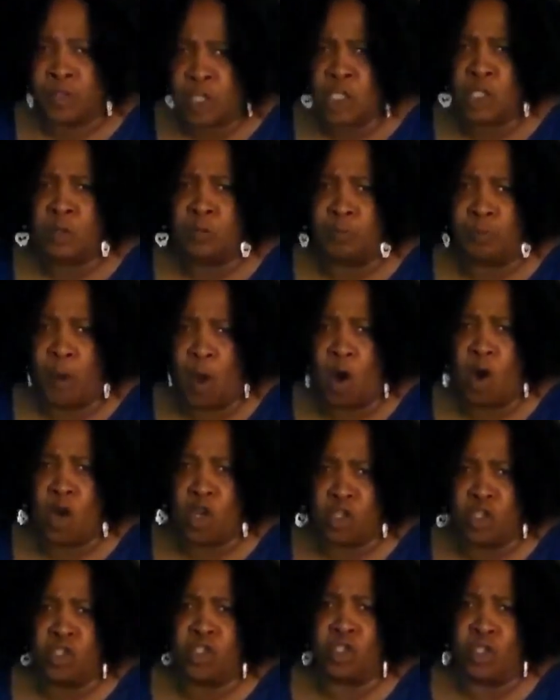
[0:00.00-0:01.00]
This
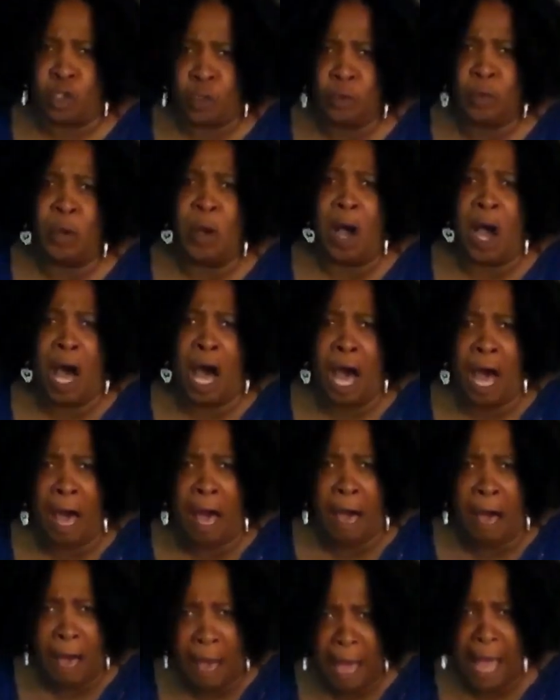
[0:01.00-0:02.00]
porridge is too
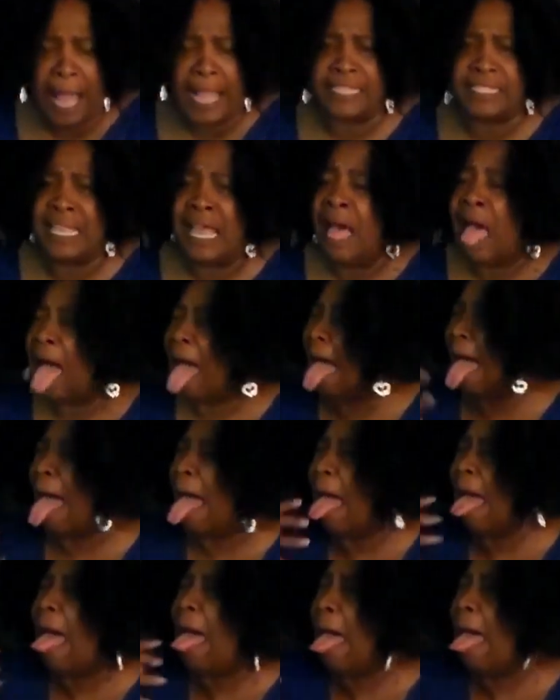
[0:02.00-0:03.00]
hot.
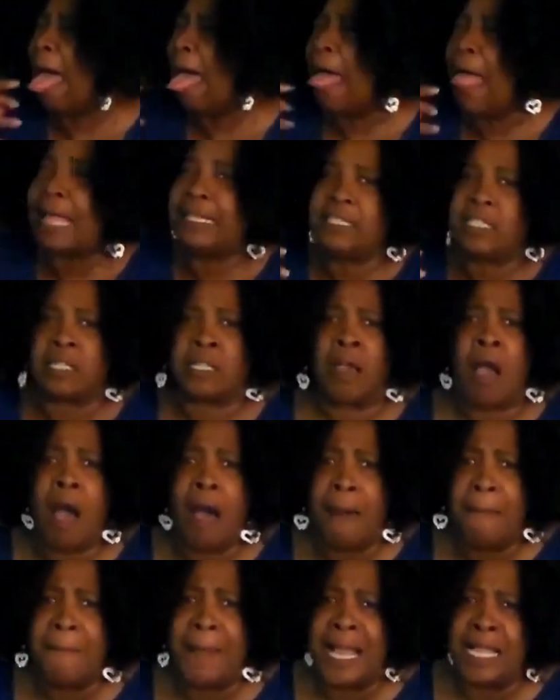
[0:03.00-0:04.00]
It's
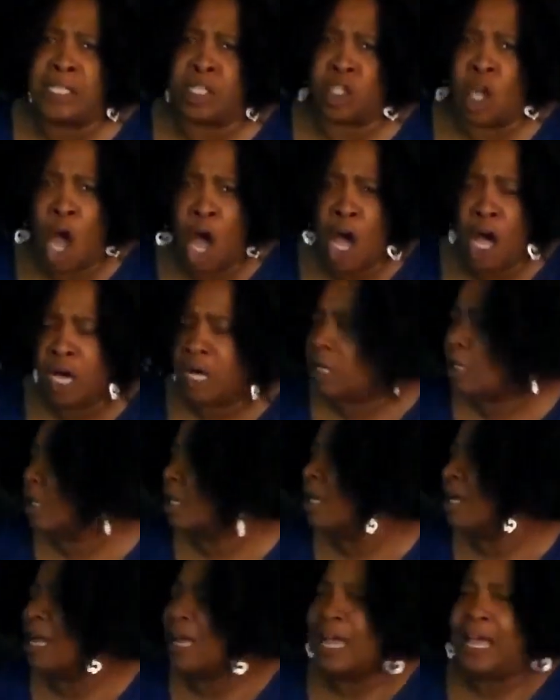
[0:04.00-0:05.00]
on my
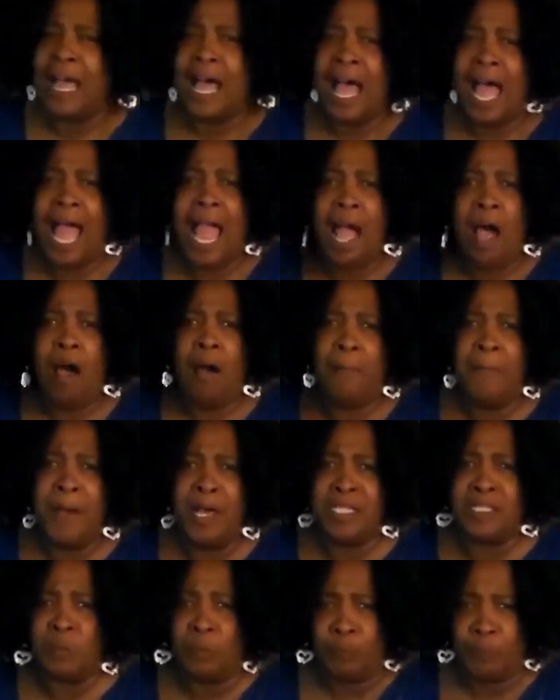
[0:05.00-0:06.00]
tongue! I
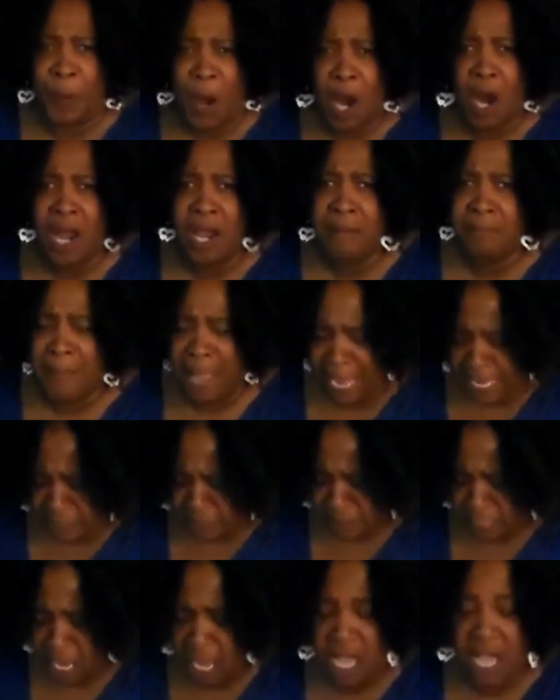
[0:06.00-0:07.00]
almost burned
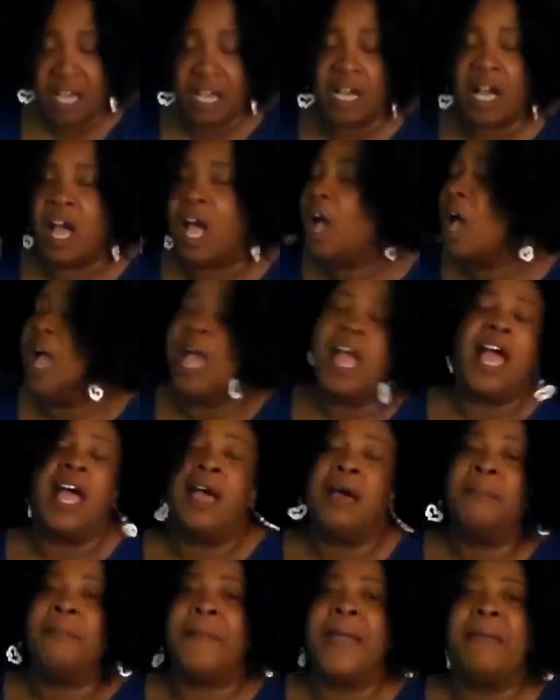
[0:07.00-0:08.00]
my tongue!"
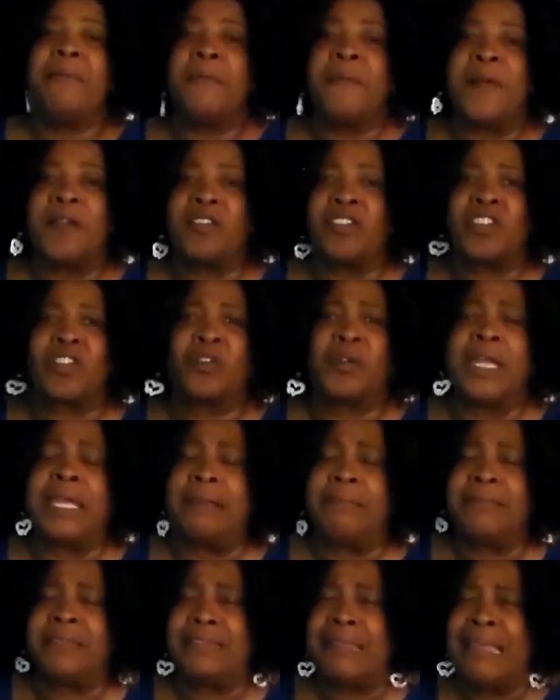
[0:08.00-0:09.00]
Baby Bear
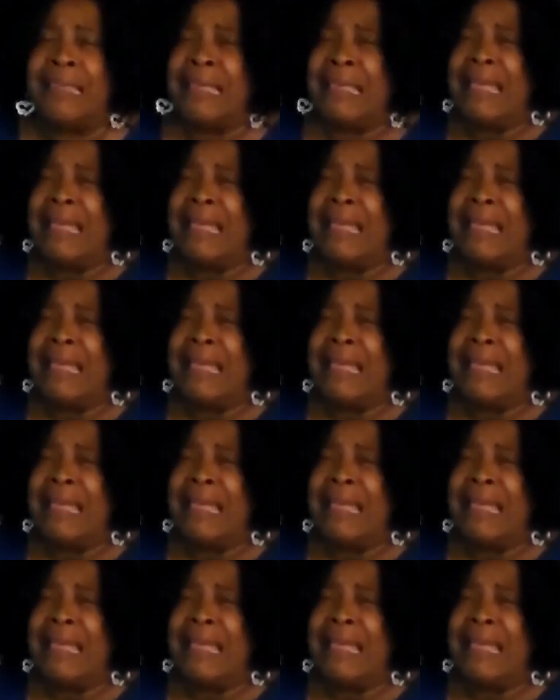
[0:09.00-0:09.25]
screams,